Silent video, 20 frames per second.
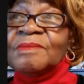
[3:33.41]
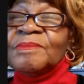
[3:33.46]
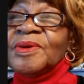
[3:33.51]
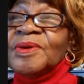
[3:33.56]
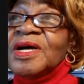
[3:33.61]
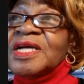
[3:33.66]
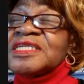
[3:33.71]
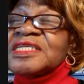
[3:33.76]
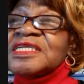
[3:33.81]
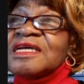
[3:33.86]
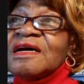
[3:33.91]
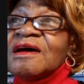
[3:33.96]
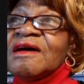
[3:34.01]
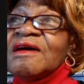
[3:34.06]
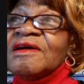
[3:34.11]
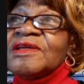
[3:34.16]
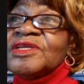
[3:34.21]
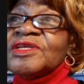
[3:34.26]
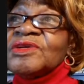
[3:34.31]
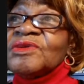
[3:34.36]
but
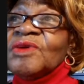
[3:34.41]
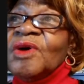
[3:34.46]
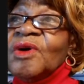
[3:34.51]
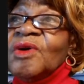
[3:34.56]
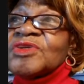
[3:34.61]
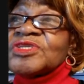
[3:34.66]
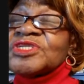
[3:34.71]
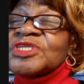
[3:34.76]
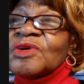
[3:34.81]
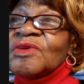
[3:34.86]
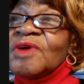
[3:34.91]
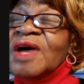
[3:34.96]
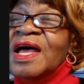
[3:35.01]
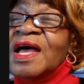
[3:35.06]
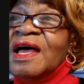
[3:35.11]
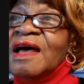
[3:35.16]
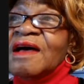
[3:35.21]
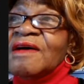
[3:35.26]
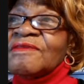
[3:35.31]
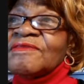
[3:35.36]
you also
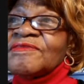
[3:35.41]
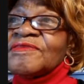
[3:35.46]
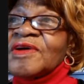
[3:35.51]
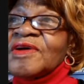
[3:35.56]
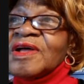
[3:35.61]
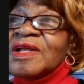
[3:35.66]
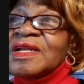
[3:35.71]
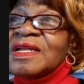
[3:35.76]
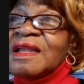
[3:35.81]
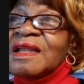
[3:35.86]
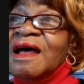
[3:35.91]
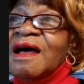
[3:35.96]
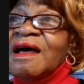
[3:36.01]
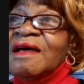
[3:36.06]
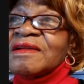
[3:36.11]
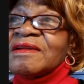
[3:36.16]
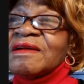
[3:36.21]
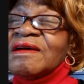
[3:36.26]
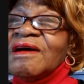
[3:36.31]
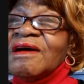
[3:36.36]
have a
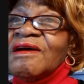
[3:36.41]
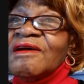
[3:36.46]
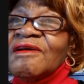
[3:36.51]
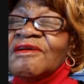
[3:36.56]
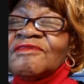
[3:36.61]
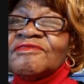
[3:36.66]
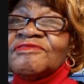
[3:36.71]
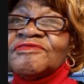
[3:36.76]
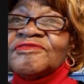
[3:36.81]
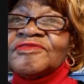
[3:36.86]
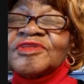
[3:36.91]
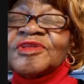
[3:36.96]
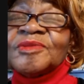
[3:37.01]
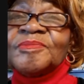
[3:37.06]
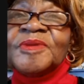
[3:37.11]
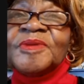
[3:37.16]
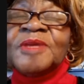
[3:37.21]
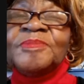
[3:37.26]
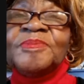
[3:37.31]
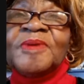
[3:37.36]
lot of
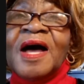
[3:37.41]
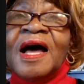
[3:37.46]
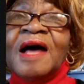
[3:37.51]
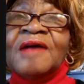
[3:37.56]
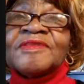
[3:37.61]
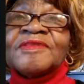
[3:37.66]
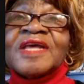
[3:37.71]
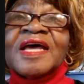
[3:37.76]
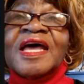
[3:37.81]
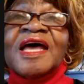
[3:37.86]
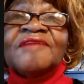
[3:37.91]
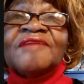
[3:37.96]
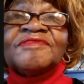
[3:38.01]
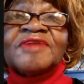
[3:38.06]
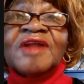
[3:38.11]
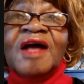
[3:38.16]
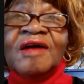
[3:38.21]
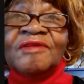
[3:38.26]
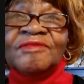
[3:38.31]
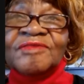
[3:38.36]
the people out there
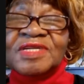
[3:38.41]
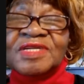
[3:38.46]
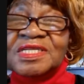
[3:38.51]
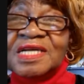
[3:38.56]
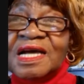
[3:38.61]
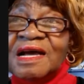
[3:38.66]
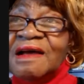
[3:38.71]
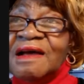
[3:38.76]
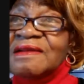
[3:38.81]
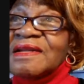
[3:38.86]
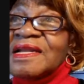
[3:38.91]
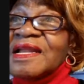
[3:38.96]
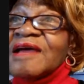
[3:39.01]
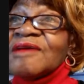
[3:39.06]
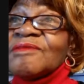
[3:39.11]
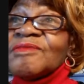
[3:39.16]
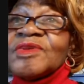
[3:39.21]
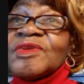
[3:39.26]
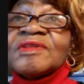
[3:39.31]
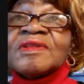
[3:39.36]
have not retired,
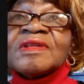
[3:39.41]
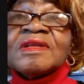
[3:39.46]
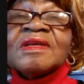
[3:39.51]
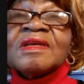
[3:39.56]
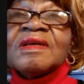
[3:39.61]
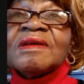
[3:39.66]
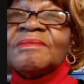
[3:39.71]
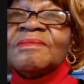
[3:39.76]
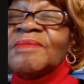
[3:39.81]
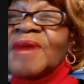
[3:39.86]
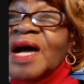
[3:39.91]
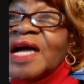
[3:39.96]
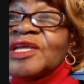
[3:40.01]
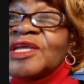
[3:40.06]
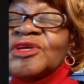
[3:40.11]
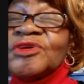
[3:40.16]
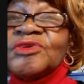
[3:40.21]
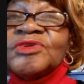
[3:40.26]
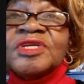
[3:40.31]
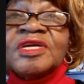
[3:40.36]
like with my
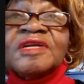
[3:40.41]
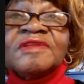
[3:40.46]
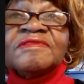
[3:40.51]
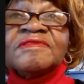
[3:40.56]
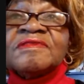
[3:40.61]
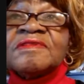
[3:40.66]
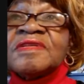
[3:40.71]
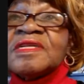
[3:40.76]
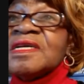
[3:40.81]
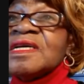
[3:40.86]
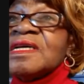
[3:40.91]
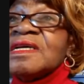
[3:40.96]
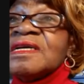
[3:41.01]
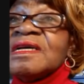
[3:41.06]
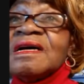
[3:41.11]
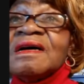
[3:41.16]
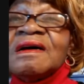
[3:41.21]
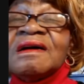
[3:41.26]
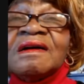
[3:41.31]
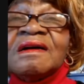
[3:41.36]
union,
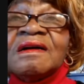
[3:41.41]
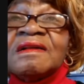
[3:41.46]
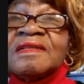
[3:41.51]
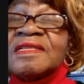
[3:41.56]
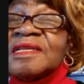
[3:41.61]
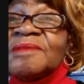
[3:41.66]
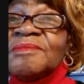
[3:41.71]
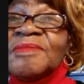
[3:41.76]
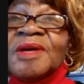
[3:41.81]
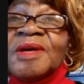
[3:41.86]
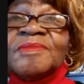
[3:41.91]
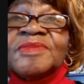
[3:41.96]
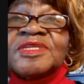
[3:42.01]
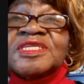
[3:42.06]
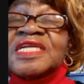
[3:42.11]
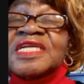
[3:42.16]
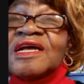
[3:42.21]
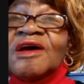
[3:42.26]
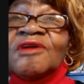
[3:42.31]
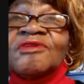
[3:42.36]
the
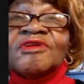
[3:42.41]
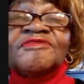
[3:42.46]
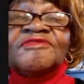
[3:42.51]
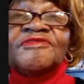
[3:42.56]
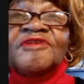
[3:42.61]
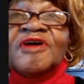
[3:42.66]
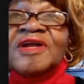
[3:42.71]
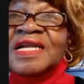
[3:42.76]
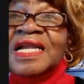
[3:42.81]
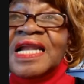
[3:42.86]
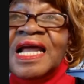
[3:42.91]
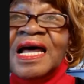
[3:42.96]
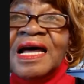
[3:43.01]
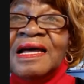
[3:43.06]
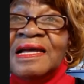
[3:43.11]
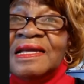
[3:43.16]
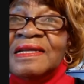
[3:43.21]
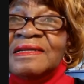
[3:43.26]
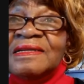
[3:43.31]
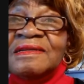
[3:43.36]
members, they're on the front
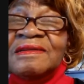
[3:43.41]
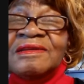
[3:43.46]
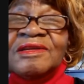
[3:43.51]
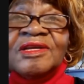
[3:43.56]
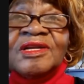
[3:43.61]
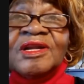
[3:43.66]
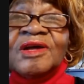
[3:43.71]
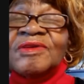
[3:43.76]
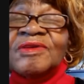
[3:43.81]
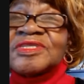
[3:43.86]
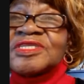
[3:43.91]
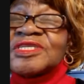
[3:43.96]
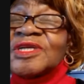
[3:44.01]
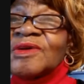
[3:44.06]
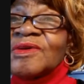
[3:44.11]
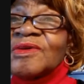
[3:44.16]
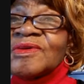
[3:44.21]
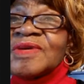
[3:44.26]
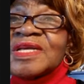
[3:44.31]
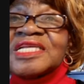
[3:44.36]
line,
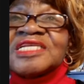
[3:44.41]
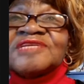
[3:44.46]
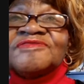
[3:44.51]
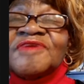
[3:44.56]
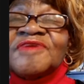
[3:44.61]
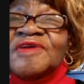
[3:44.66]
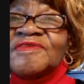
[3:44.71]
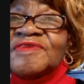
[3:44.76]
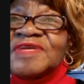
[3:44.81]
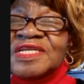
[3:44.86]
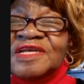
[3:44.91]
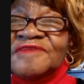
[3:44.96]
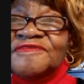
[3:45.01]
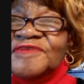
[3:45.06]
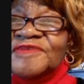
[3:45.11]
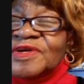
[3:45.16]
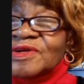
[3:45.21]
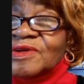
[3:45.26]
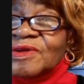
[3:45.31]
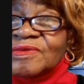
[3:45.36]
so it's very
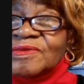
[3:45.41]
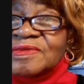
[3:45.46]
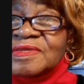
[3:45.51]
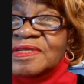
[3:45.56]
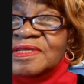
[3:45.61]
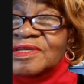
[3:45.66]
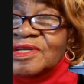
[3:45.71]
difficult,